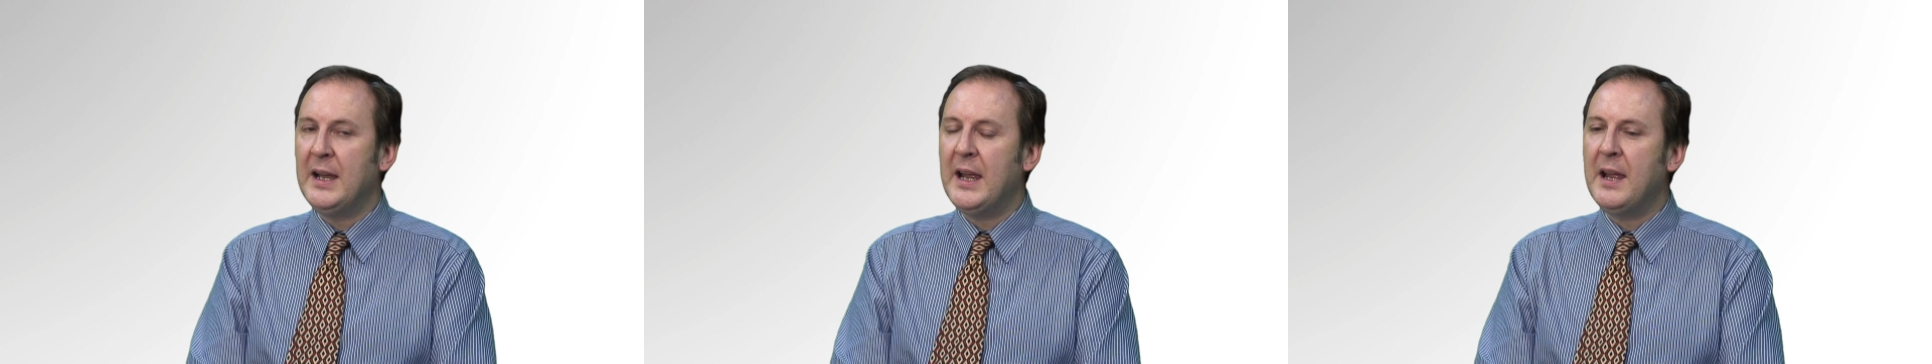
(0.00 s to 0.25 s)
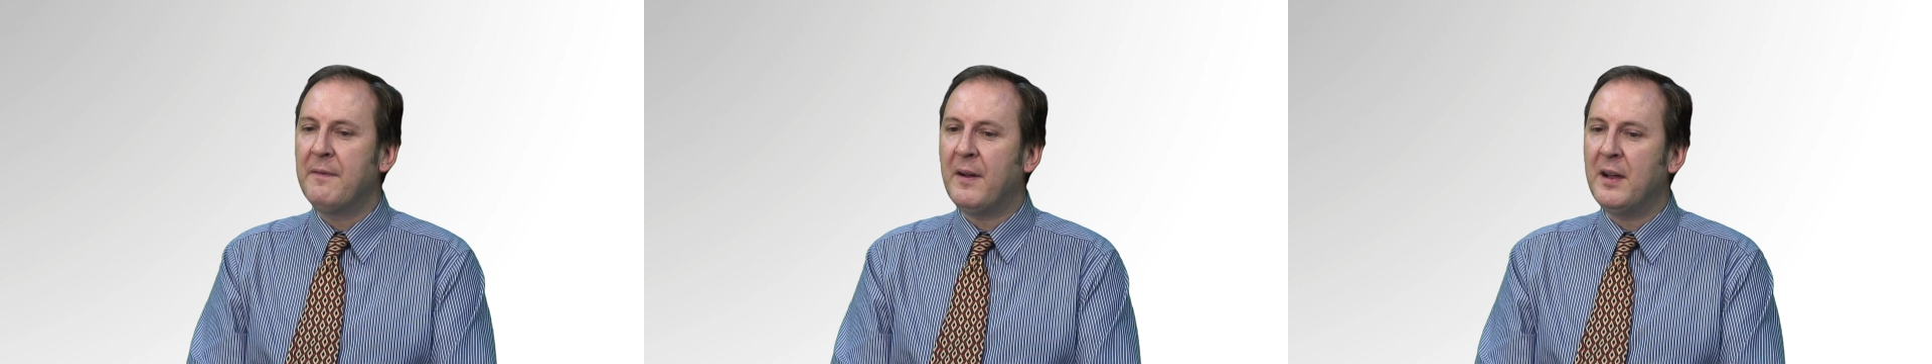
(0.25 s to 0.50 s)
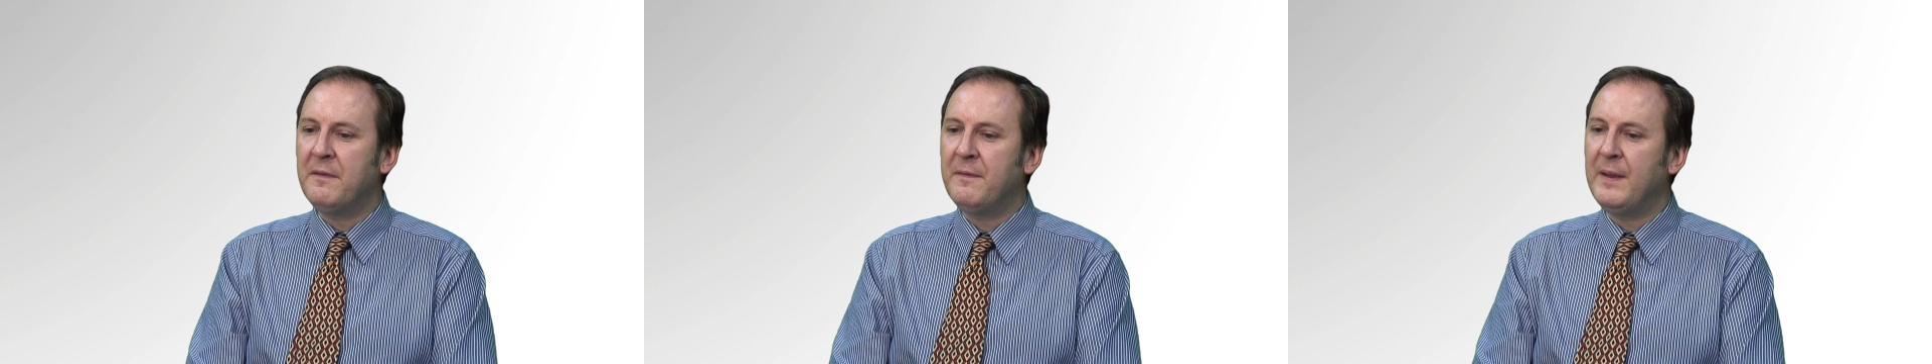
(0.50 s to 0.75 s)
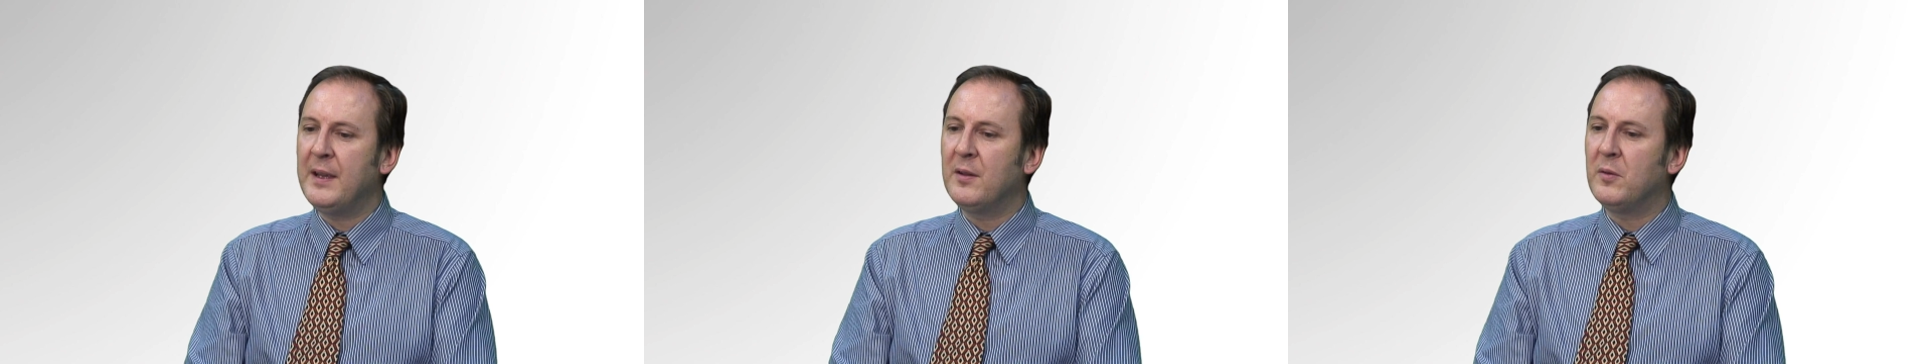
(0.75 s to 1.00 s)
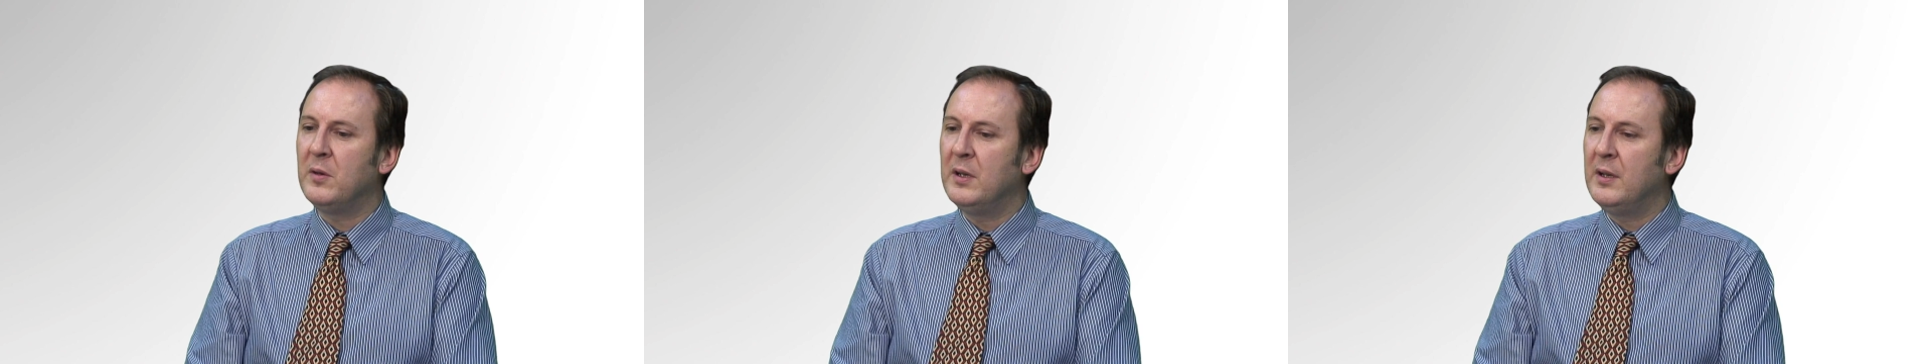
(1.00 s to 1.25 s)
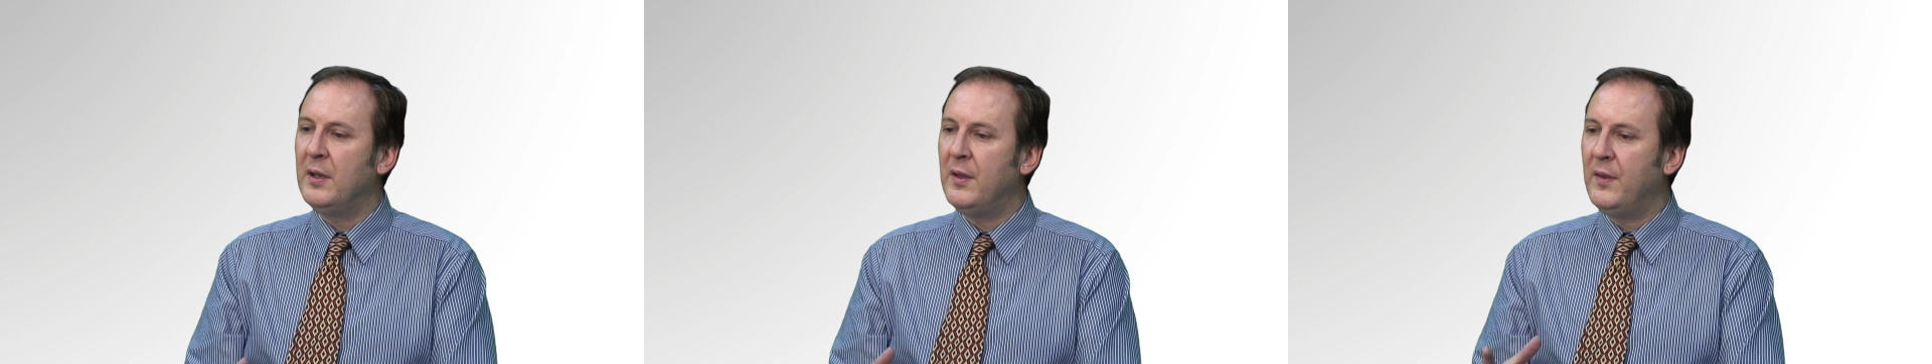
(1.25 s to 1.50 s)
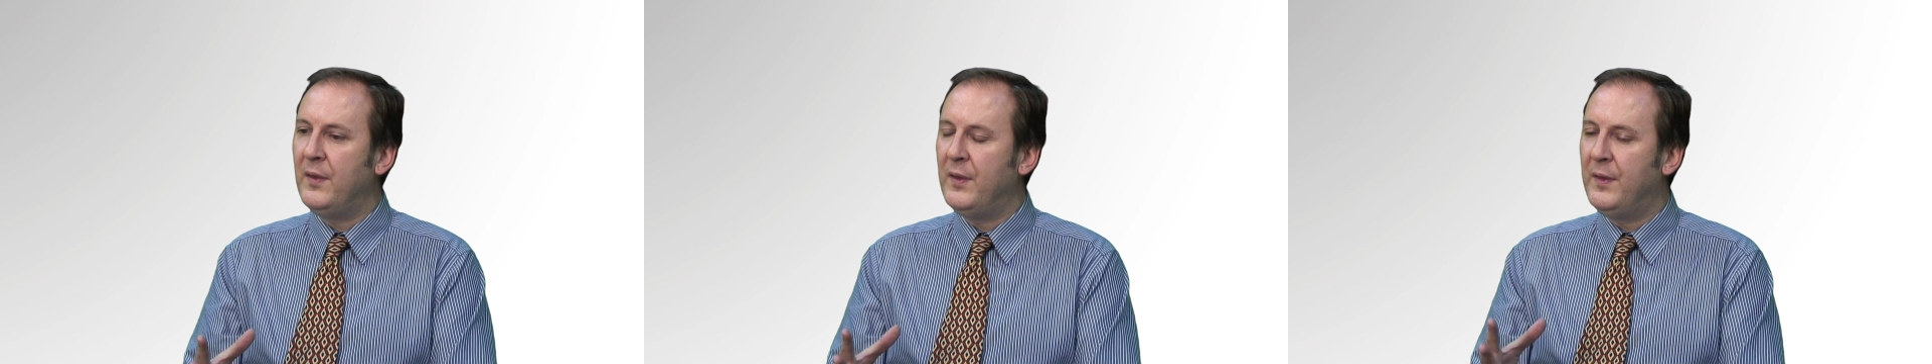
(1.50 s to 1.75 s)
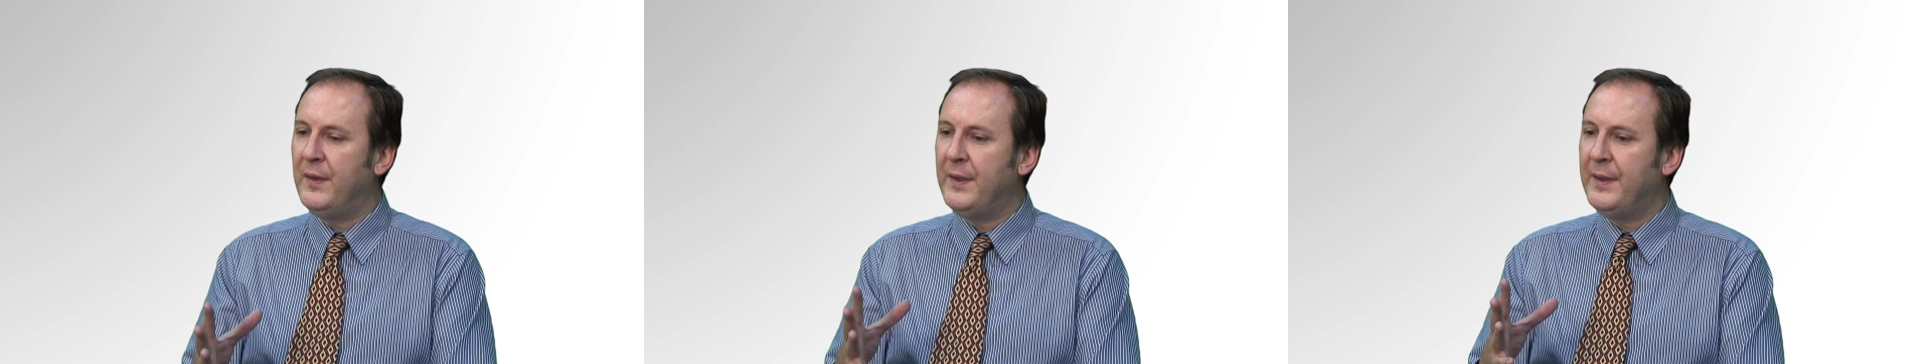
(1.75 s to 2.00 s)
if I feel
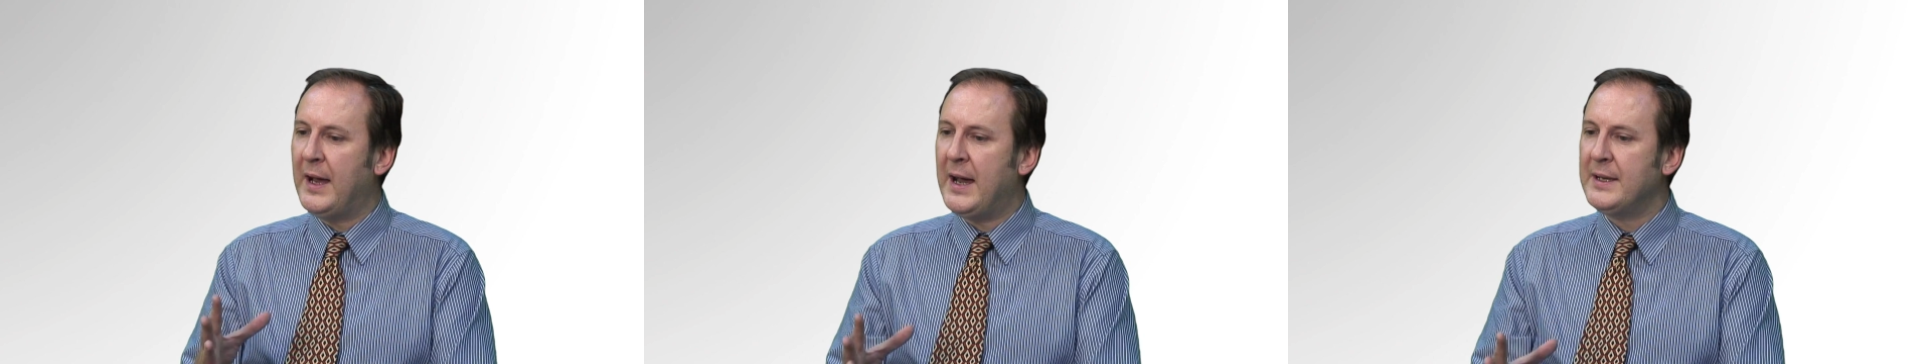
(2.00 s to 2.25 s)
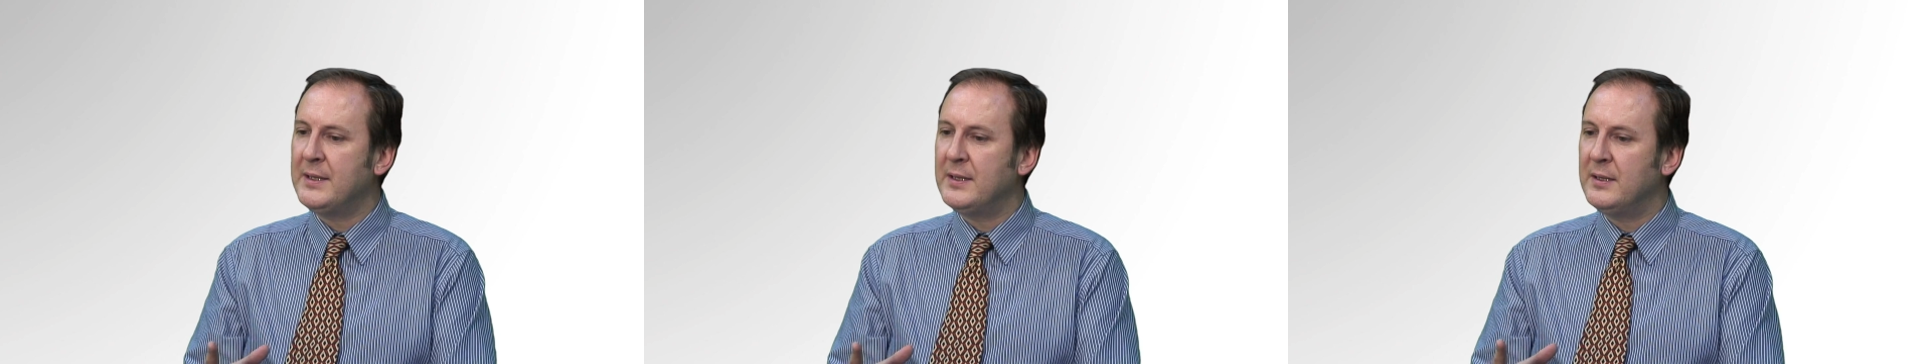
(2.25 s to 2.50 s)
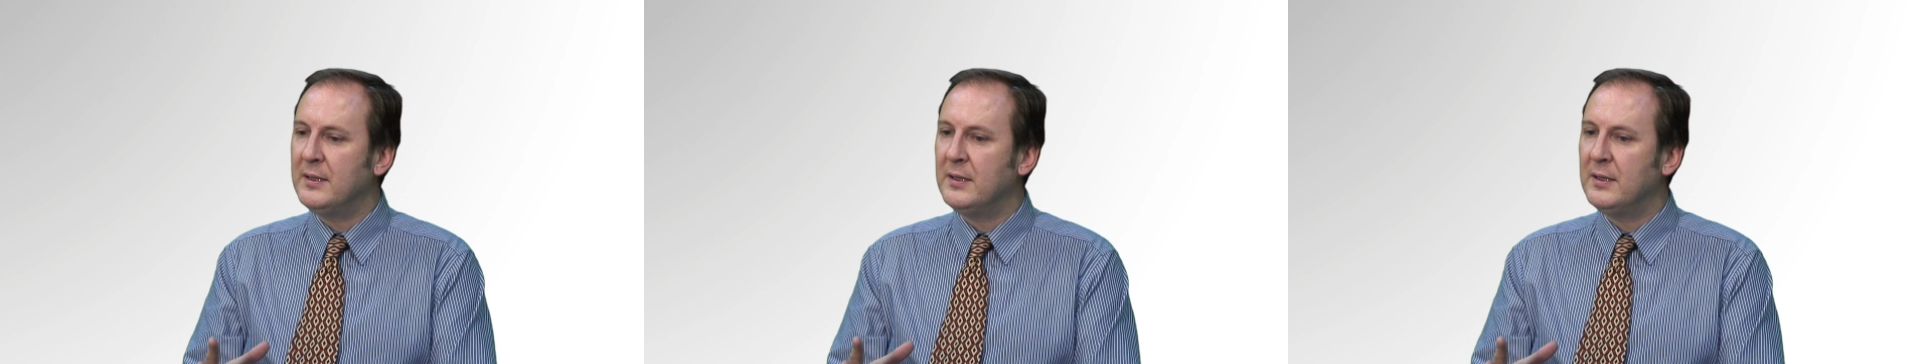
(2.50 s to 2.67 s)
that